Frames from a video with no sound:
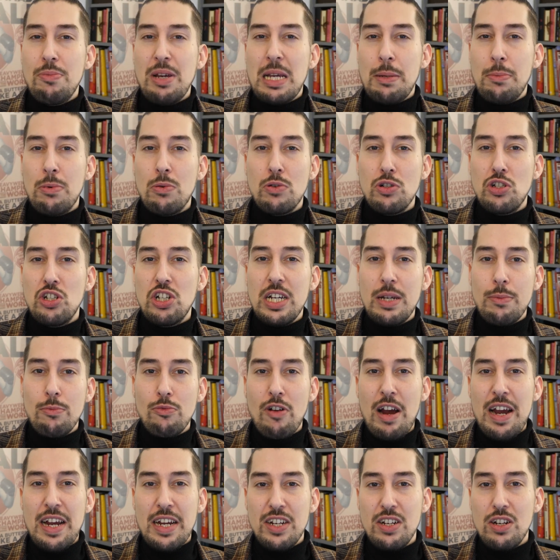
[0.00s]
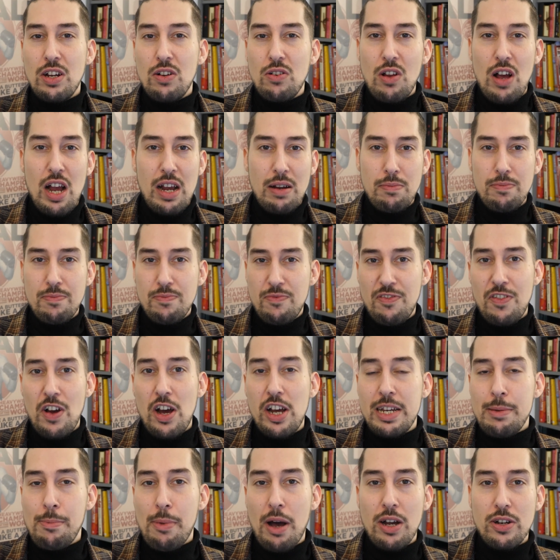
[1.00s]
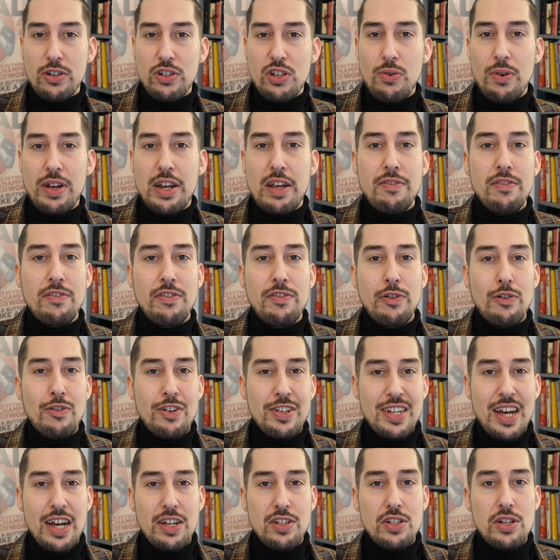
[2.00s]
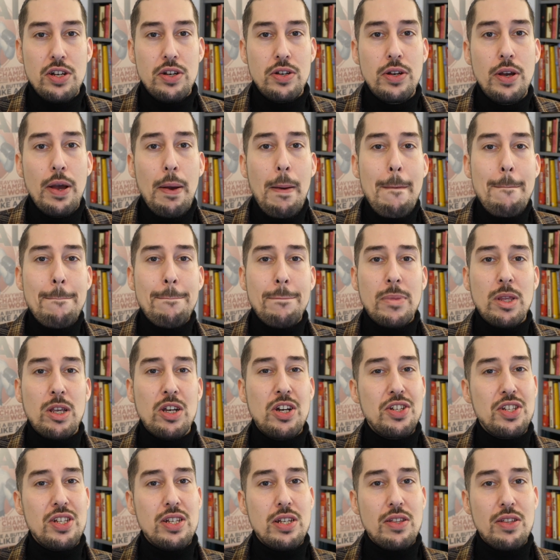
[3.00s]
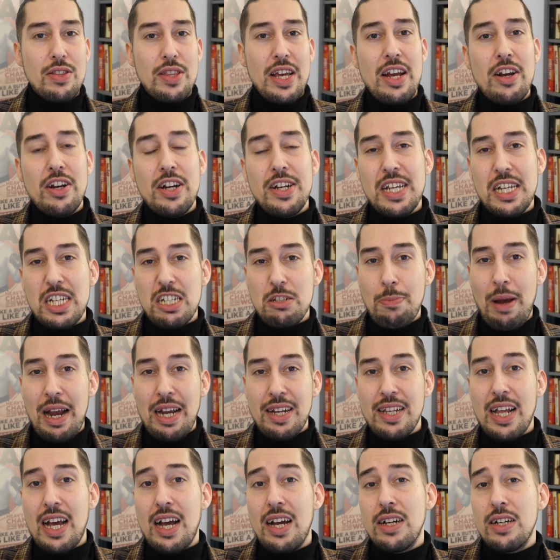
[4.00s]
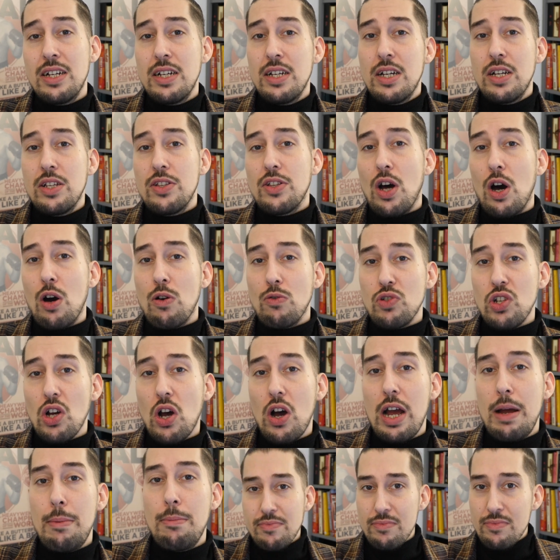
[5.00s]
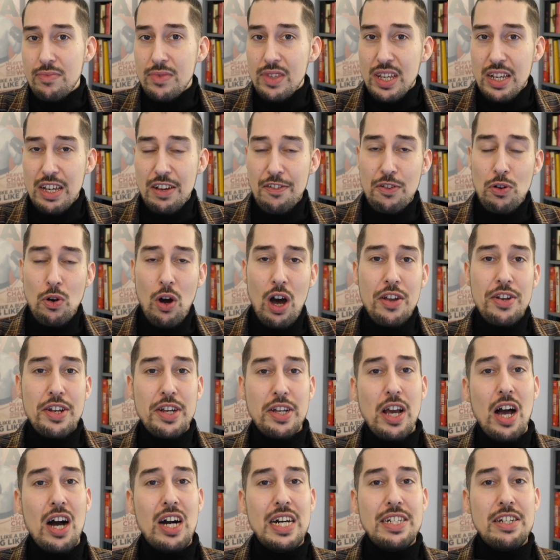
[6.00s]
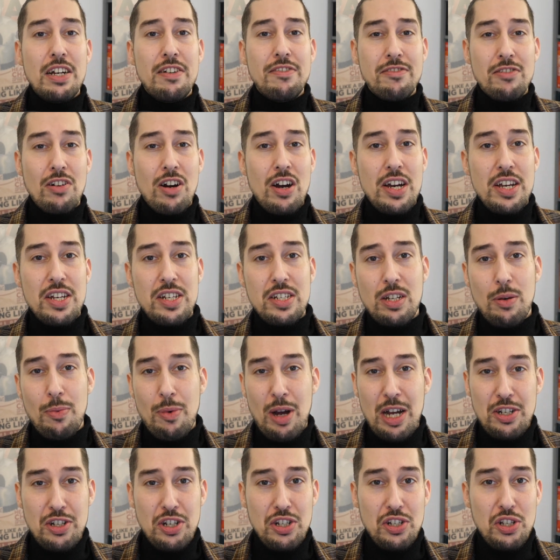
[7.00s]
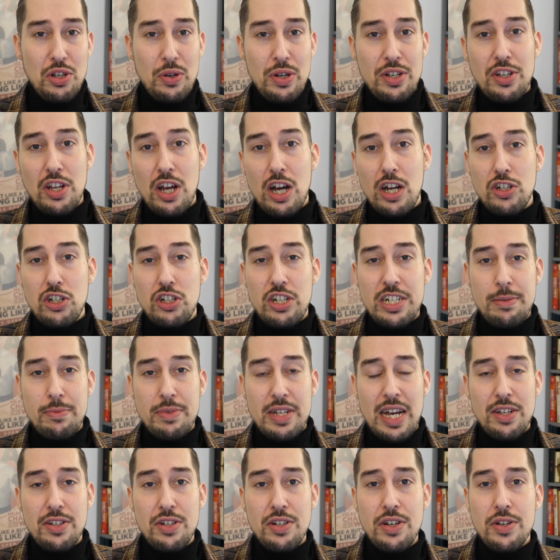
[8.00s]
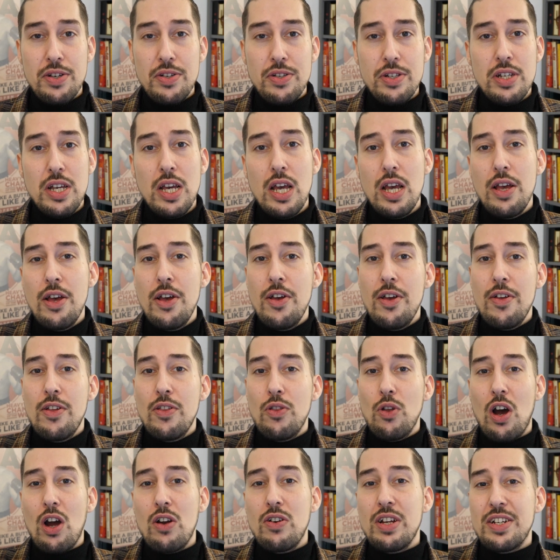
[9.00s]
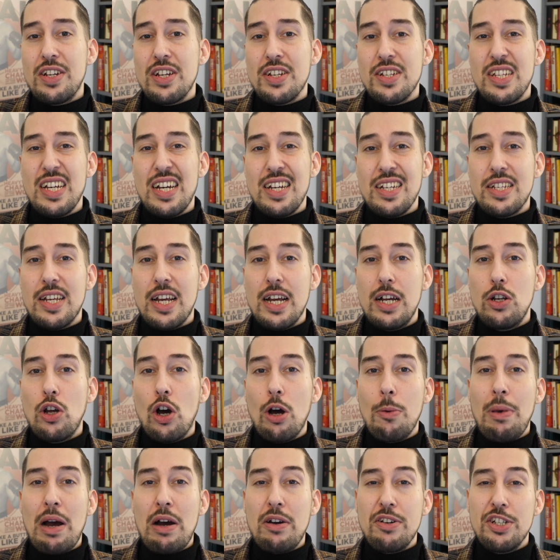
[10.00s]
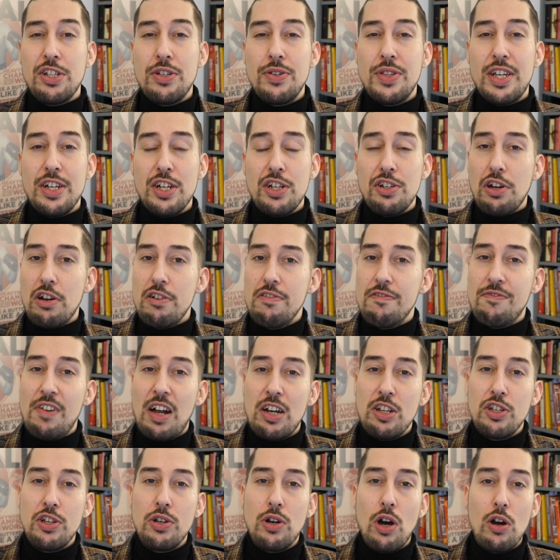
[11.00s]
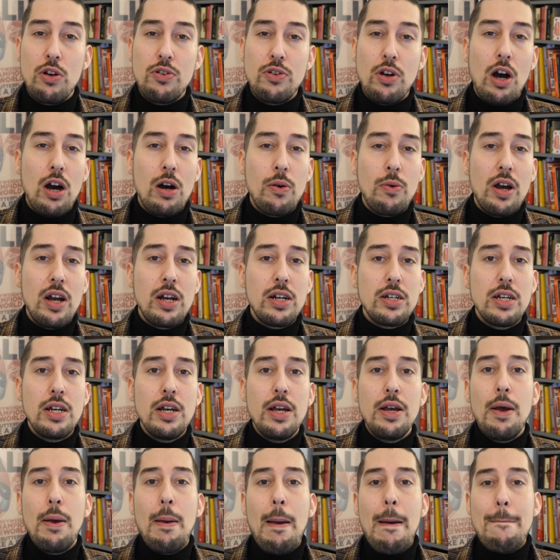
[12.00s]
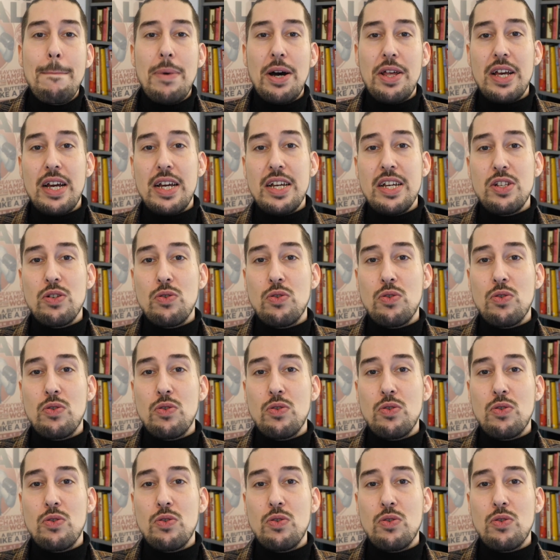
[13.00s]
people a cheap rate, like $30 or whatever for a tattoo, because they're going to expect that the whole time. If you're undercutting other artists by just doing dirt cheap tattoos, not only does that say a lot about you and that you don't value your own artwork, but that is